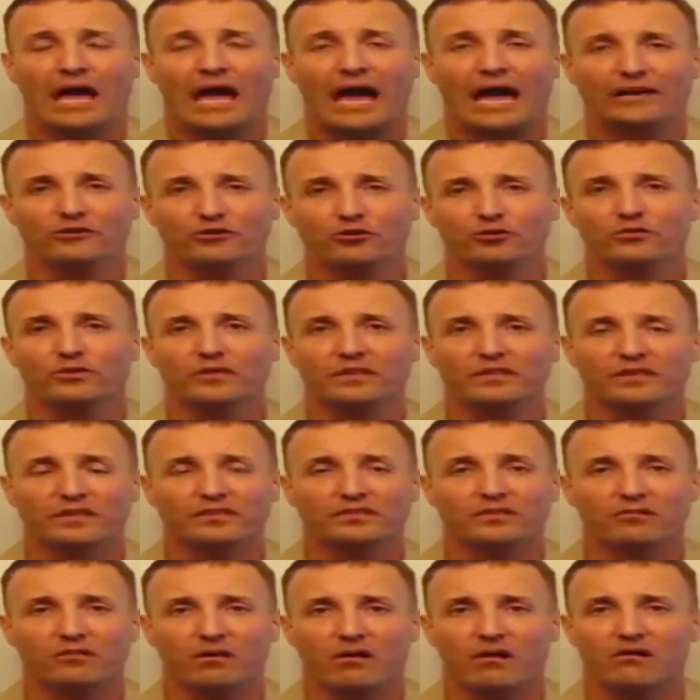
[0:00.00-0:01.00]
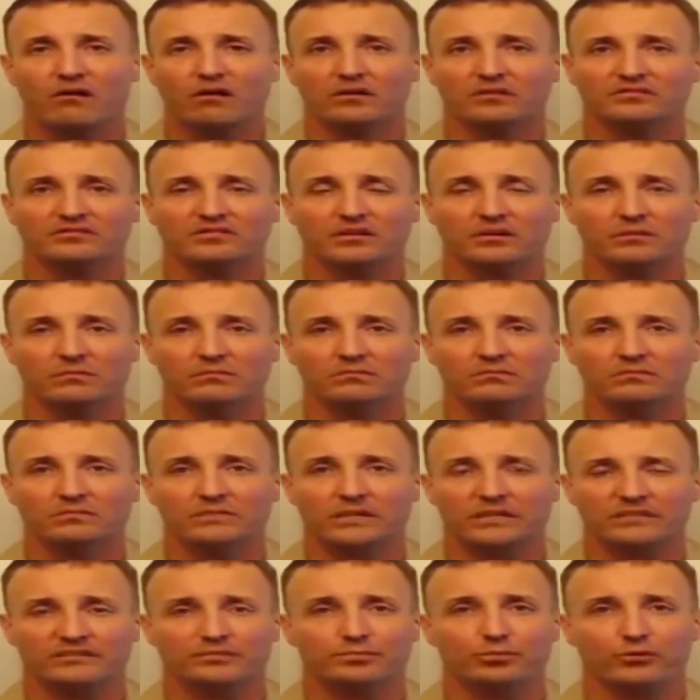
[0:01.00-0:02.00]
I do think that there are some
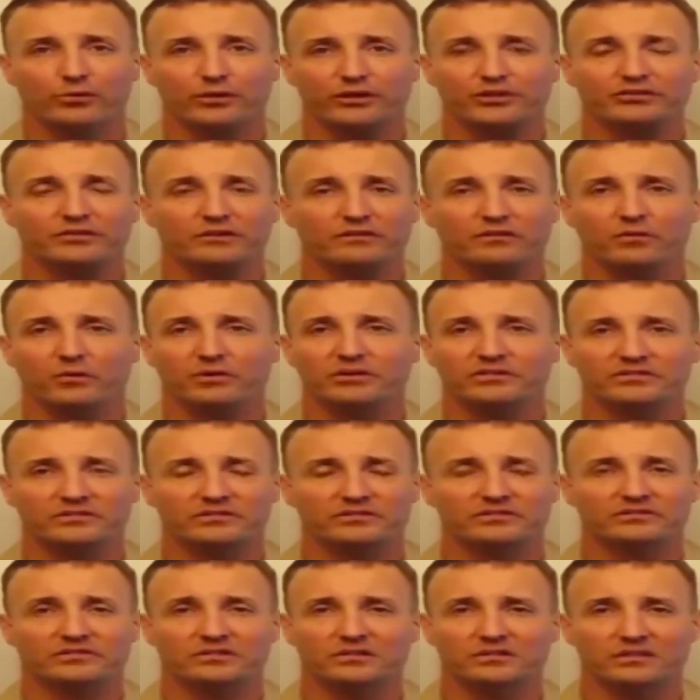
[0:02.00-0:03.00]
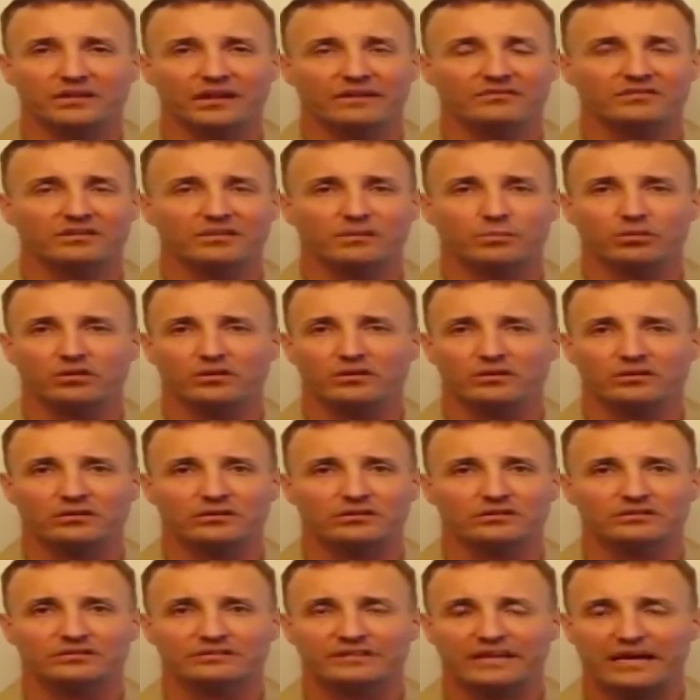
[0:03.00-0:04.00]
inspirational voices still left in the
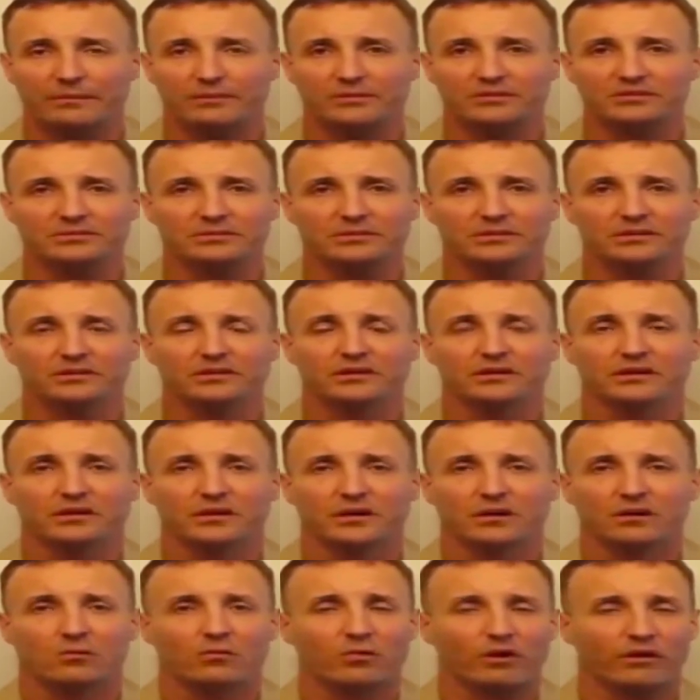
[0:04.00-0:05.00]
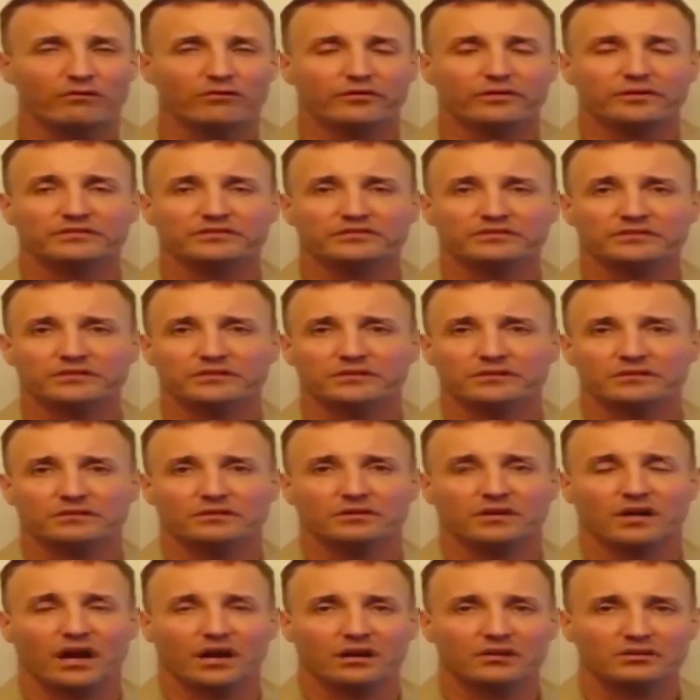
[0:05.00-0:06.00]
political establishment. Reference
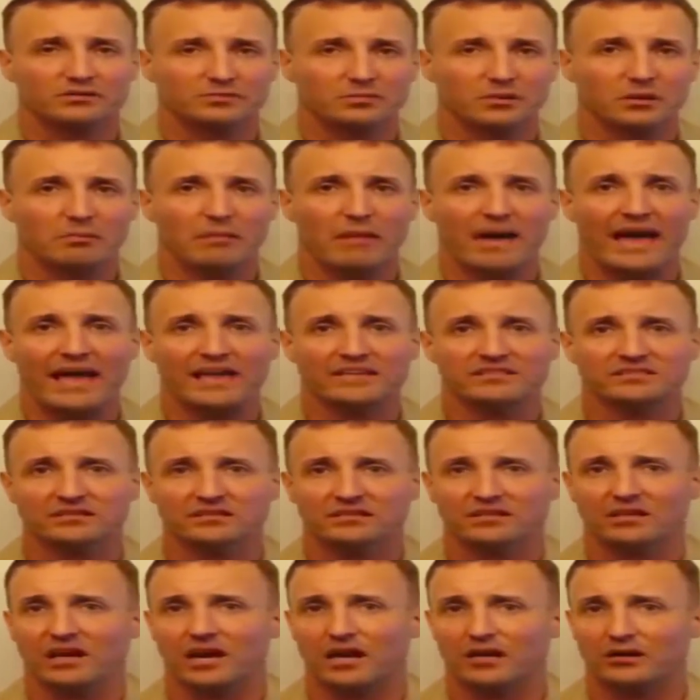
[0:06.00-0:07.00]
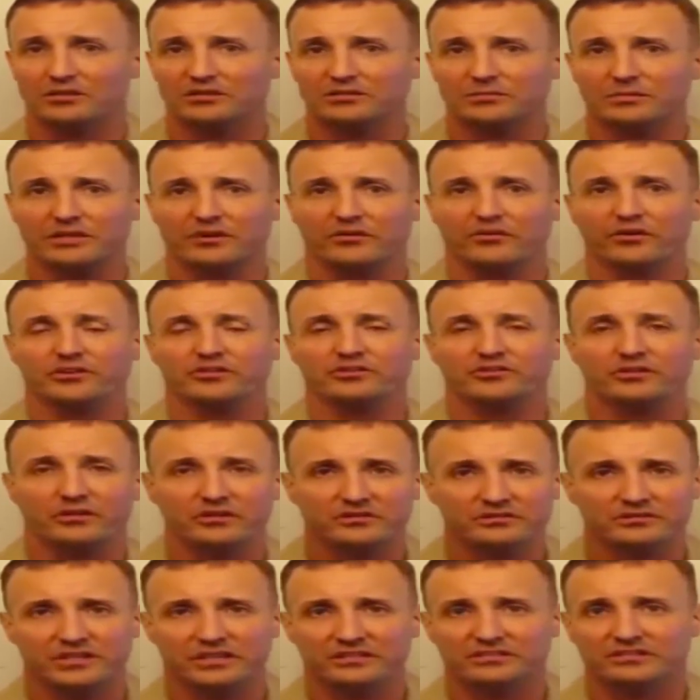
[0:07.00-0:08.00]
Congressman Mast, Congressman
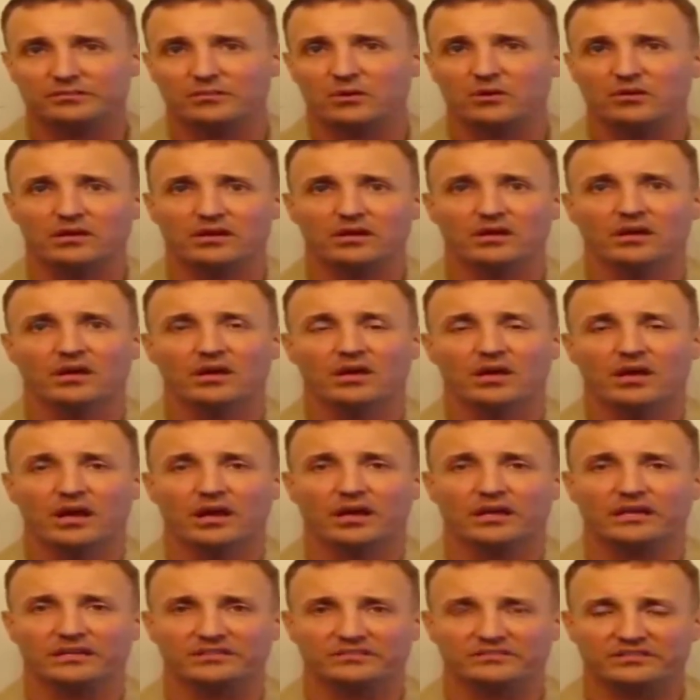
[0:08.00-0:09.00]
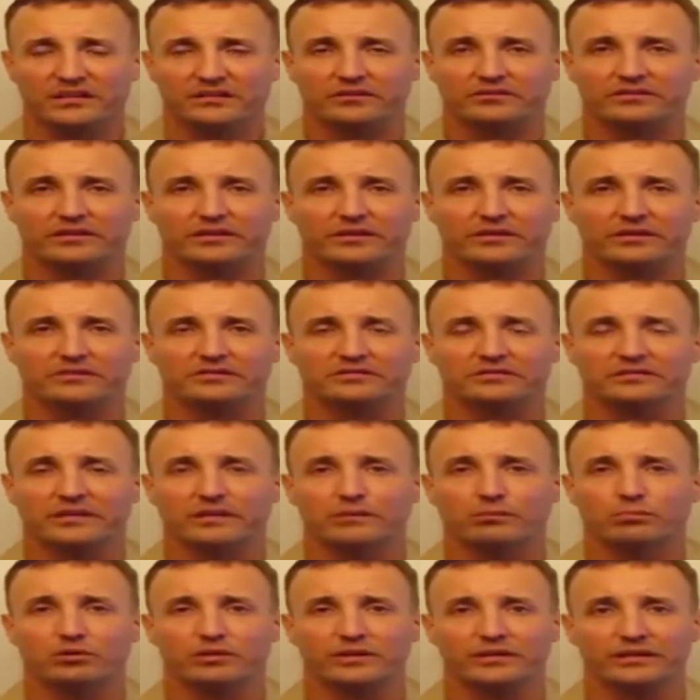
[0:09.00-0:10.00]
Crenshaw's testimony against Secretary of
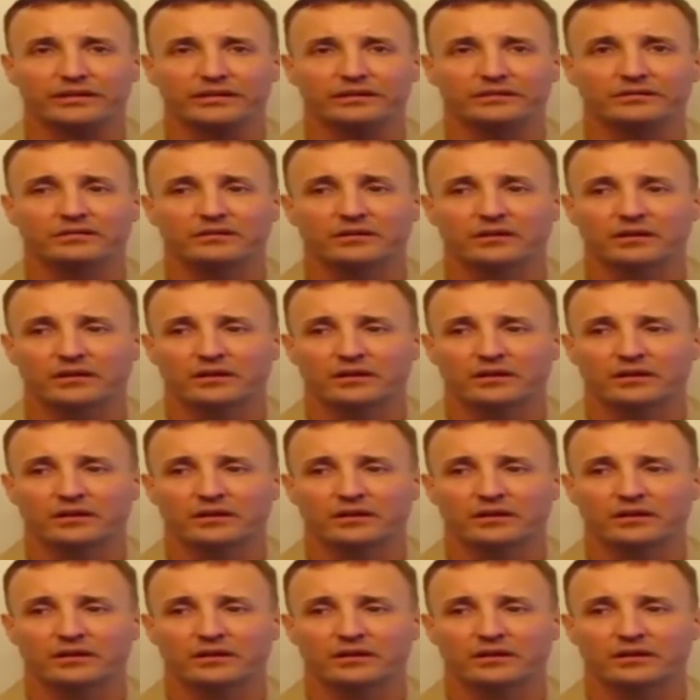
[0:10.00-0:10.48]
State Blinken.